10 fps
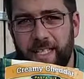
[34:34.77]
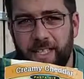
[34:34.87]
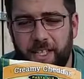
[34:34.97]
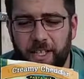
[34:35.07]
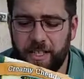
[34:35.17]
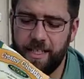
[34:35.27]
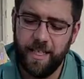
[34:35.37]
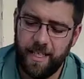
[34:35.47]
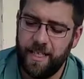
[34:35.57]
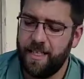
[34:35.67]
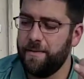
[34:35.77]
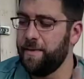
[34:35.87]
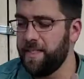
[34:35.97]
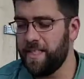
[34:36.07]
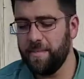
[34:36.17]
to cook.
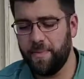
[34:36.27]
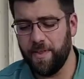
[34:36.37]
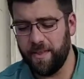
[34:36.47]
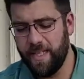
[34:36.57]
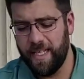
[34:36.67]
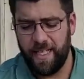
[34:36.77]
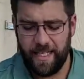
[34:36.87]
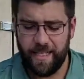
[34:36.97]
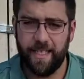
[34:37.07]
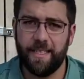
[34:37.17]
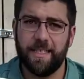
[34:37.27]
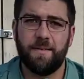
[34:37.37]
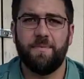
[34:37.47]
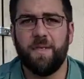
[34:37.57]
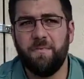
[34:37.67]
Real simple. I think this
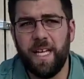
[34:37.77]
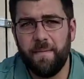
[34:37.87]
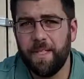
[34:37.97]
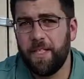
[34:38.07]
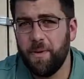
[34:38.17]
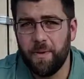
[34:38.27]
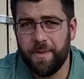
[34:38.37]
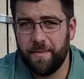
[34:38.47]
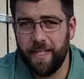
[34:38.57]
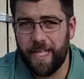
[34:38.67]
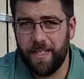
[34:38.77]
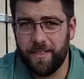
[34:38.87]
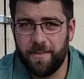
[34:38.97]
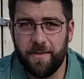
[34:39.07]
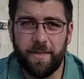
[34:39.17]
was maybe $2 or
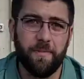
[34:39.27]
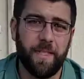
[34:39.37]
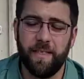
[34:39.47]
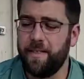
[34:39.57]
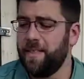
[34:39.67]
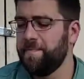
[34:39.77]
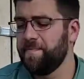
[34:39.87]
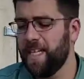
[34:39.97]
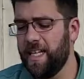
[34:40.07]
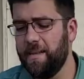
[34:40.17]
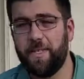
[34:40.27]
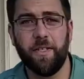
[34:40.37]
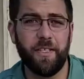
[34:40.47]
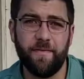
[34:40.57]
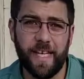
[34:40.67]
$3 for the meal. So you
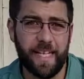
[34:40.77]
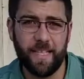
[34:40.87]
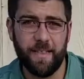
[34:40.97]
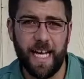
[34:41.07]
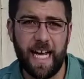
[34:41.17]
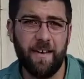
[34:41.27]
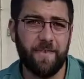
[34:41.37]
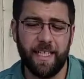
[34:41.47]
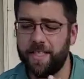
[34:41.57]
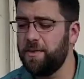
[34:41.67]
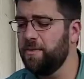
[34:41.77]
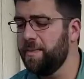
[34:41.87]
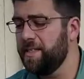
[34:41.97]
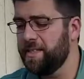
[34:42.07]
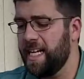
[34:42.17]
can divide it in half and get 2
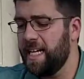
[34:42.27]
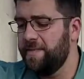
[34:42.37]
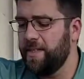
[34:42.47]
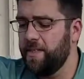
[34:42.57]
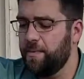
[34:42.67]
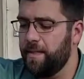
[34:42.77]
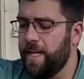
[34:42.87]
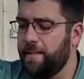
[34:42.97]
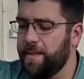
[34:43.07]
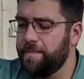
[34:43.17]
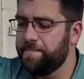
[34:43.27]
meals out of it, no problem.